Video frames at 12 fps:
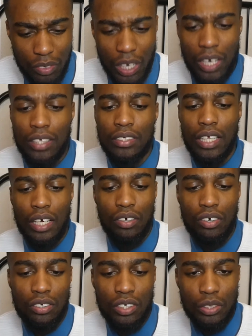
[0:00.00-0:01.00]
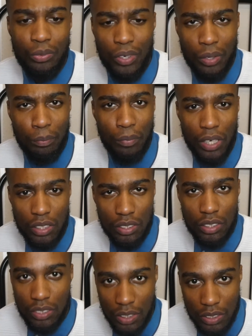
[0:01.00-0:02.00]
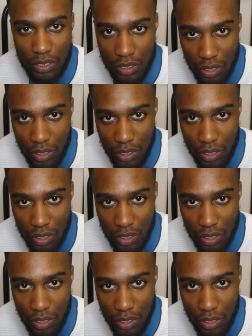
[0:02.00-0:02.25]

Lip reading: guys, that God does want to bless us this